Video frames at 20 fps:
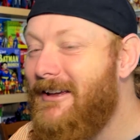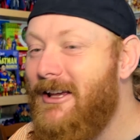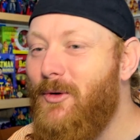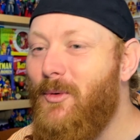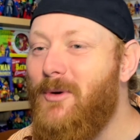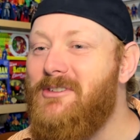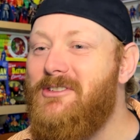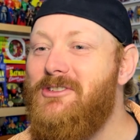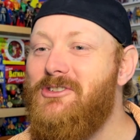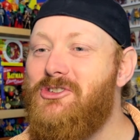he
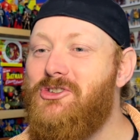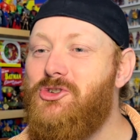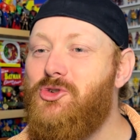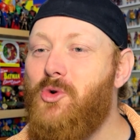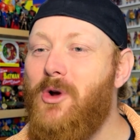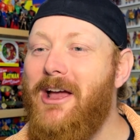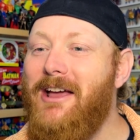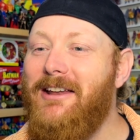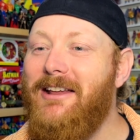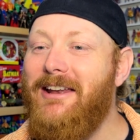wasn't
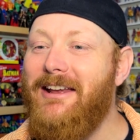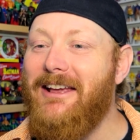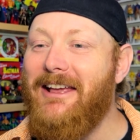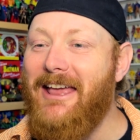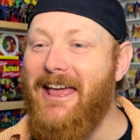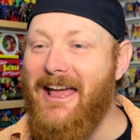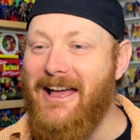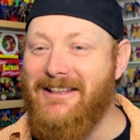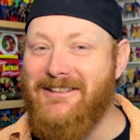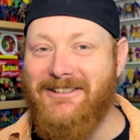stranded in
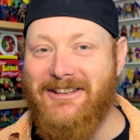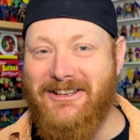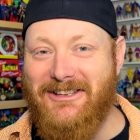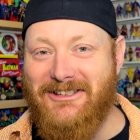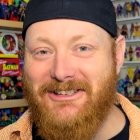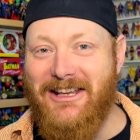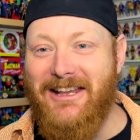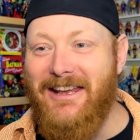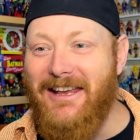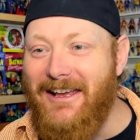Kansas
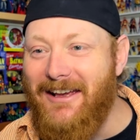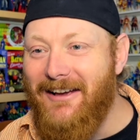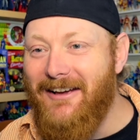City.